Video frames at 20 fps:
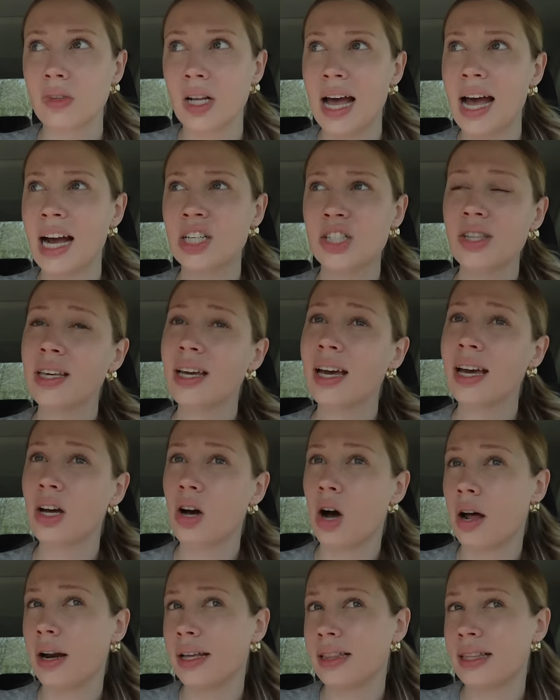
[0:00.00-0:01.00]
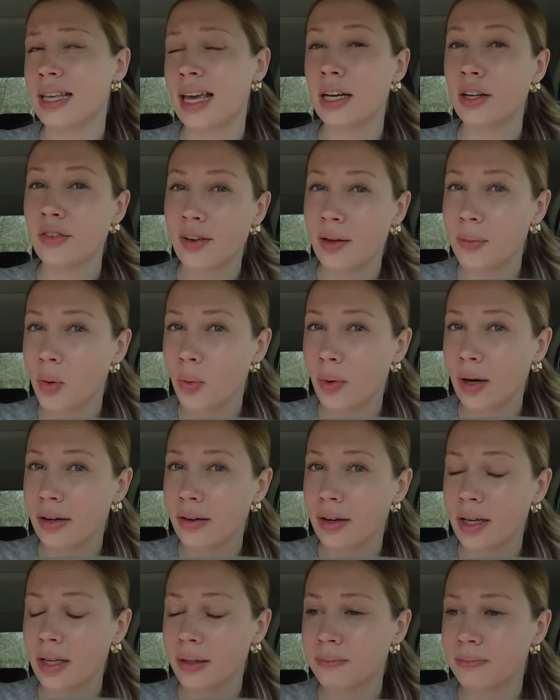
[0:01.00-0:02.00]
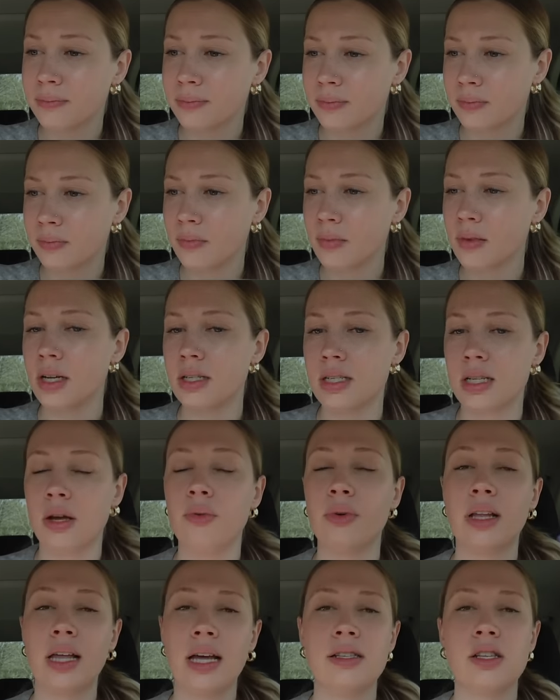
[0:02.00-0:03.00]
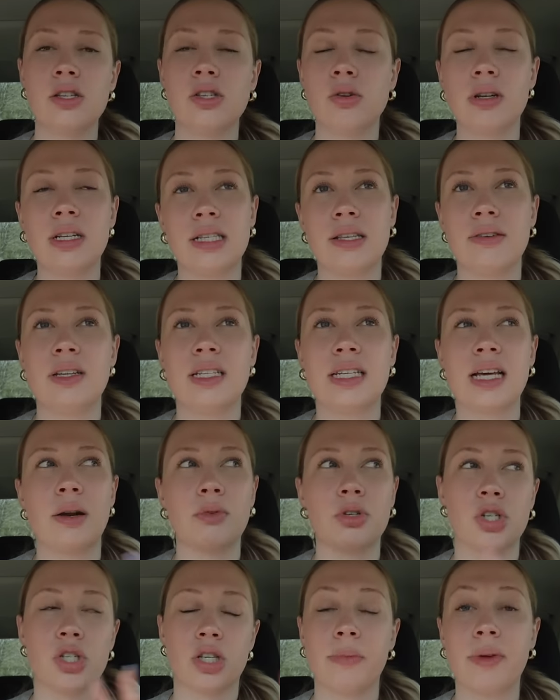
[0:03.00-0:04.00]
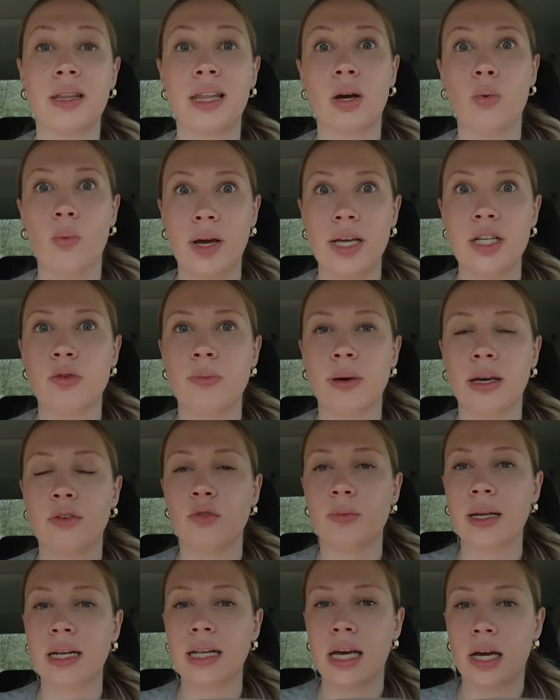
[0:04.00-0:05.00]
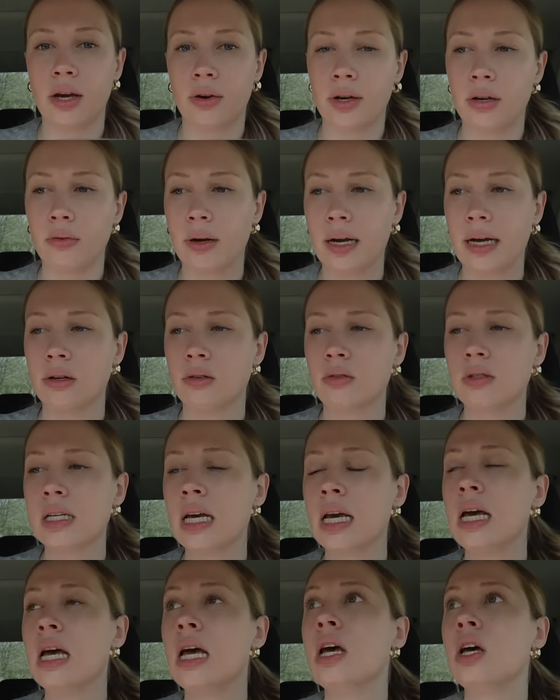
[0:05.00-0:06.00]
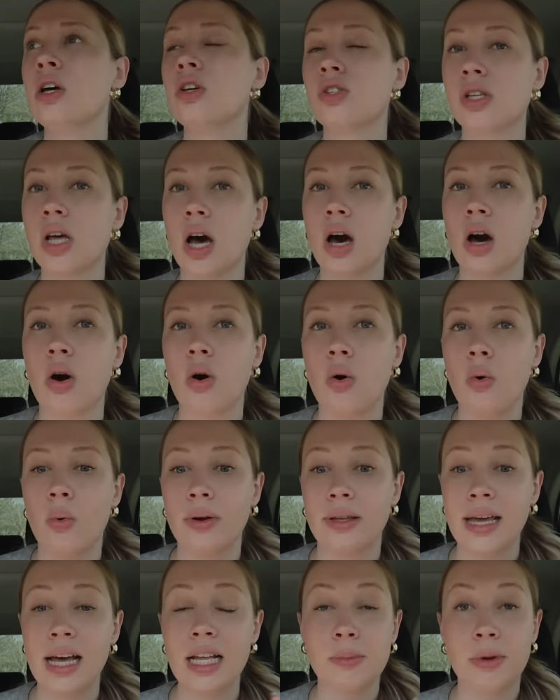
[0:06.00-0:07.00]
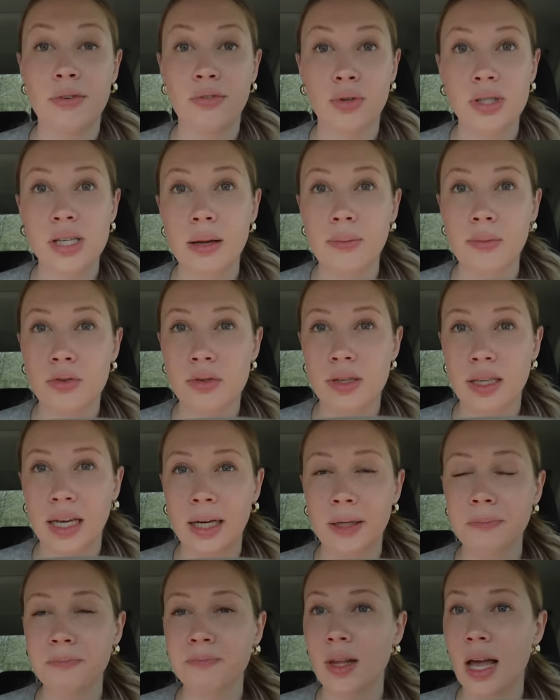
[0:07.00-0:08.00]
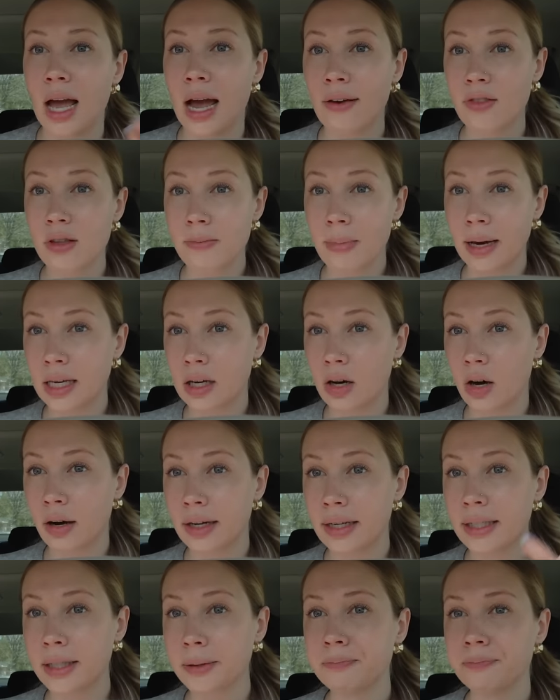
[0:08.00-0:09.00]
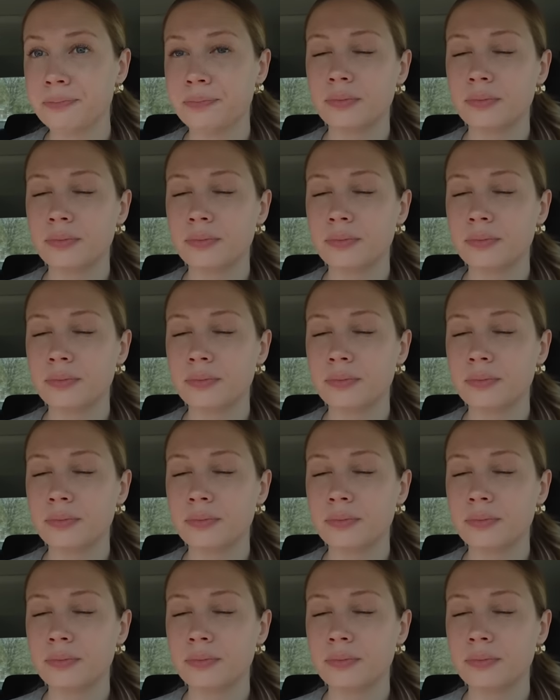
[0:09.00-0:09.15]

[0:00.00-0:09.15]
I actually think I got it at the end of February because I realized the Sony ZV-E10 was just gonna be like way too big for me to carry around. So yeah, it's my first time using it. I have the mic on it.